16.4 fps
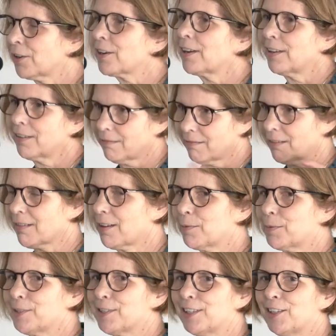Okay, I'll
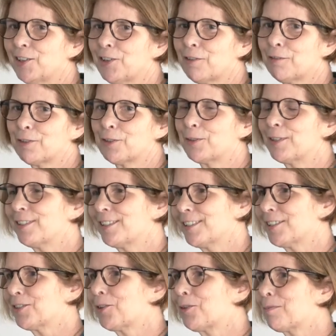come and see you afterwards.
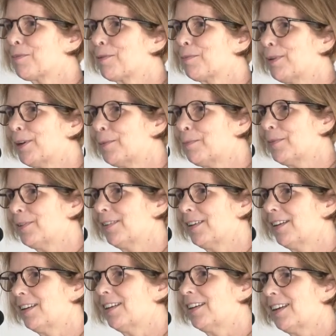That's not a problem.
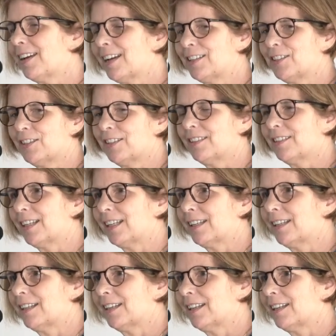
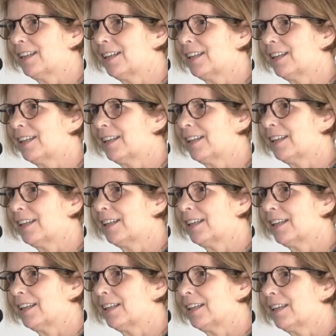
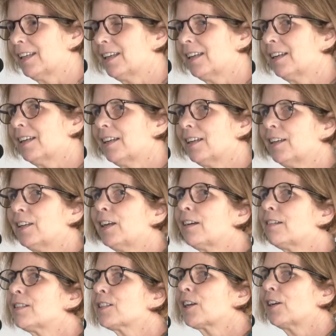
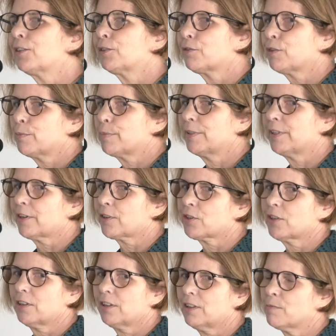Yeah, it's going through
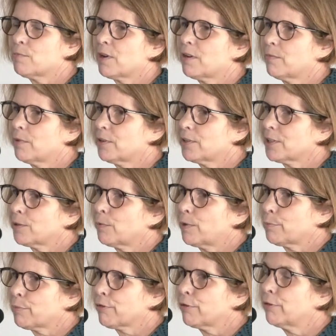production at the moment, so
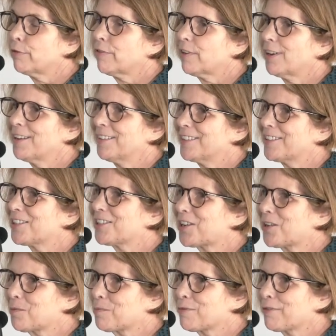we're proofing the
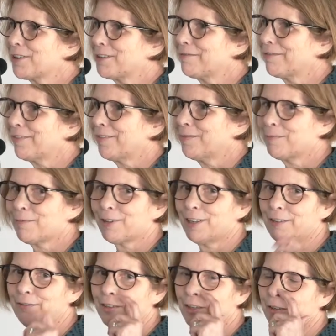show
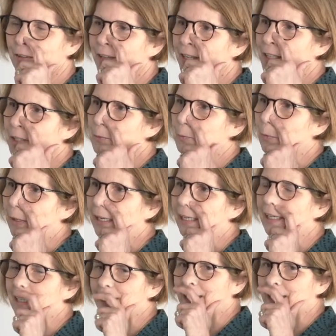preview this week,